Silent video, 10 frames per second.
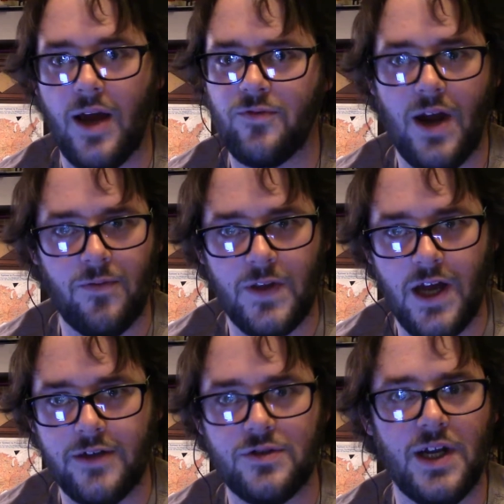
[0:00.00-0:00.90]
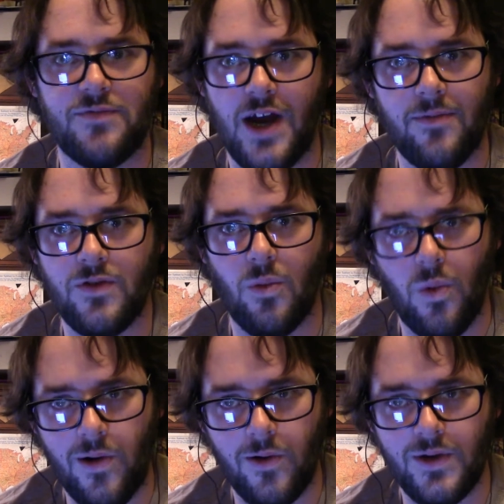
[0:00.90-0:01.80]
I've traveled the country, I've traveled the
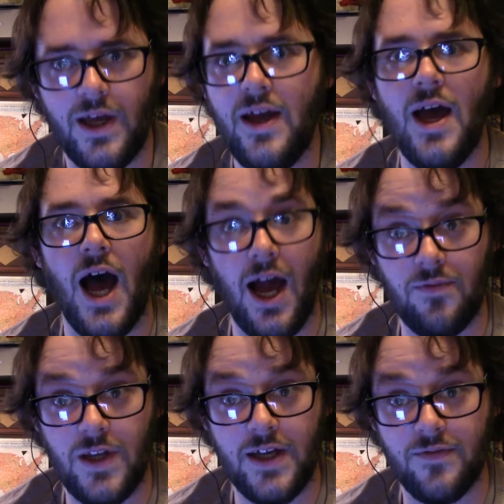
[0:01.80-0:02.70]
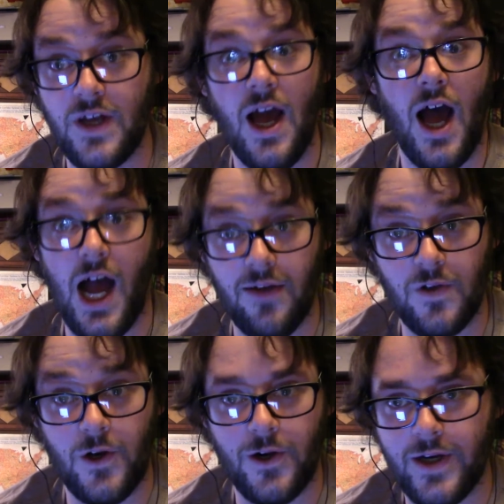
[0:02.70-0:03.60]
world, I've lived, I've
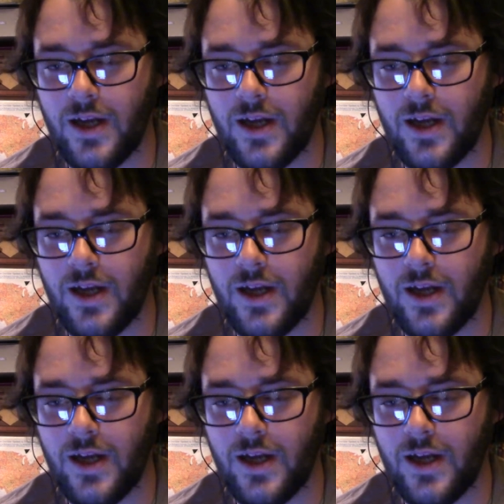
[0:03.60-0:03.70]
learned.